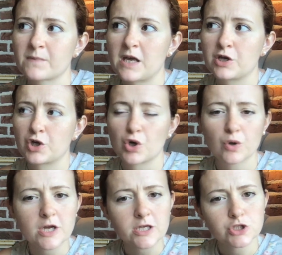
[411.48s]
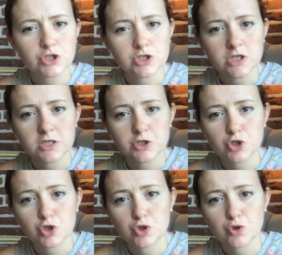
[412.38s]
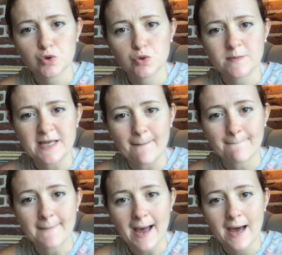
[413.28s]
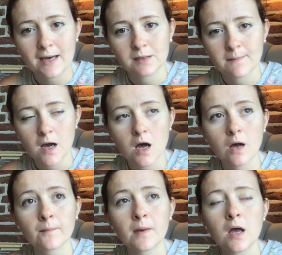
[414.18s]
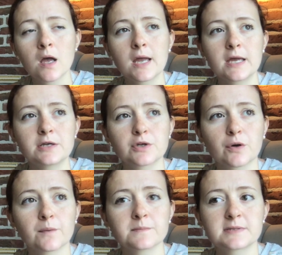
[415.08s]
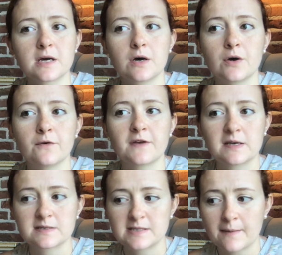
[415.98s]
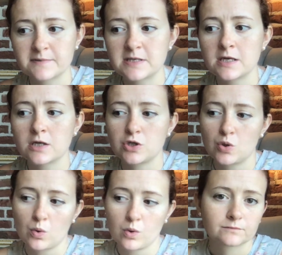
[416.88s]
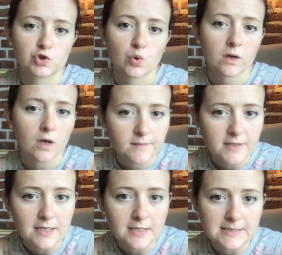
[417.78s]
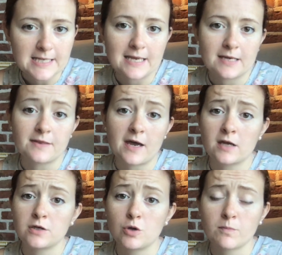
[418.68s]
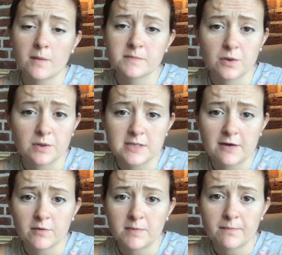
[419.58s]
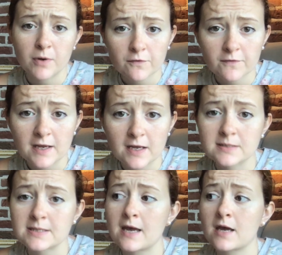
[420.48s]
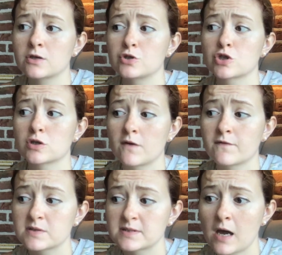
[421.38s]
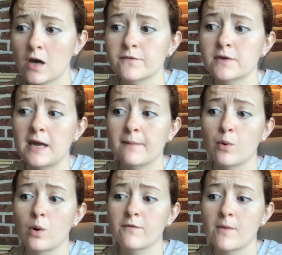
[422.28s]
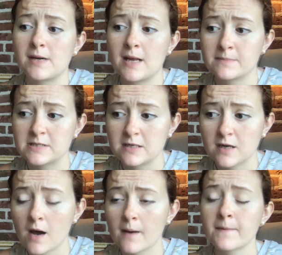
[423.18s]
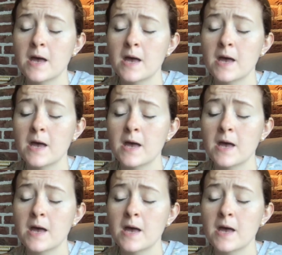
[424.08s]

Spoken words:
encouraged to be a bad mom in terms of accepting your shortcomings, and that no mom's going to ever be perfect, and you should love yourself. You can't pour from an empty cup,